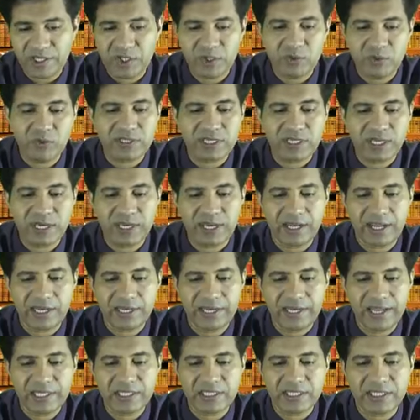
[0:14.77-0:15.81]
Choose the correct
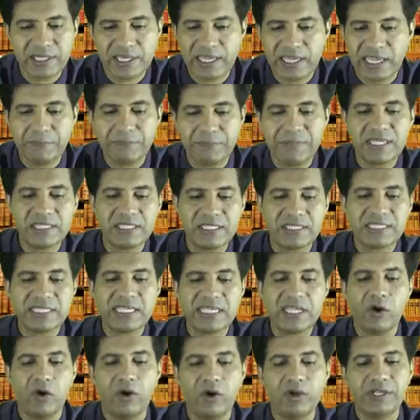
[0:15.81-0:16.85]
letter A, B,
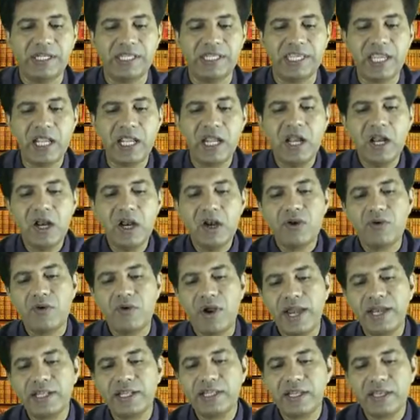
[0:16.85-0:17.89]
C or D.
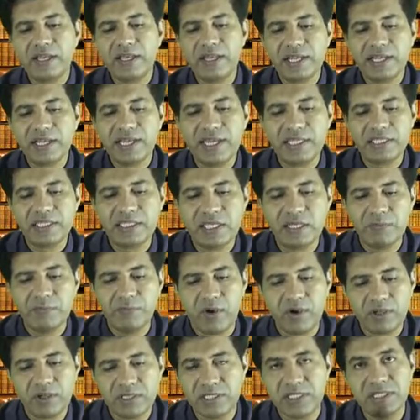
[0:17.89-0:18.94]
Write the correct letter in
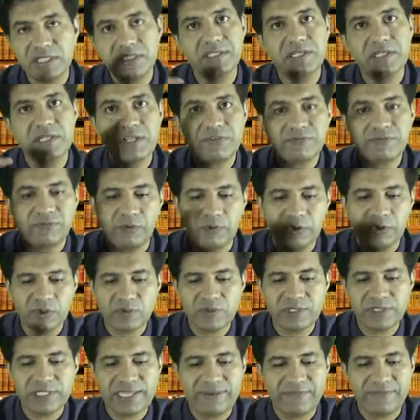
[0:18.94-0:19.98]
boxes 34 to
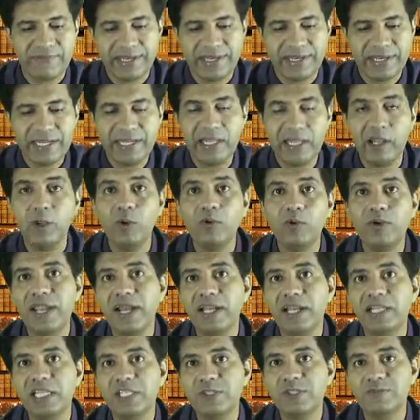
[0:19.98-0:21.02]
7. Now look
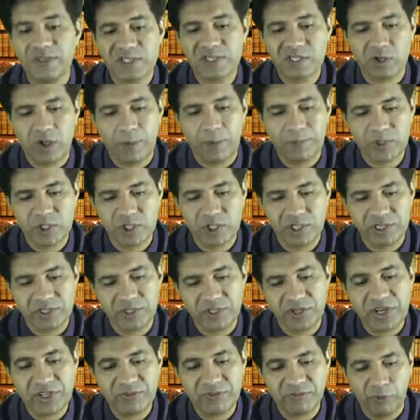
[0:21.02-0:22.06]
at this first option,
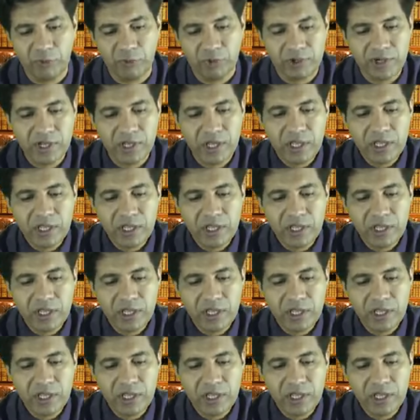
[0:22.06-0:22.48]
34.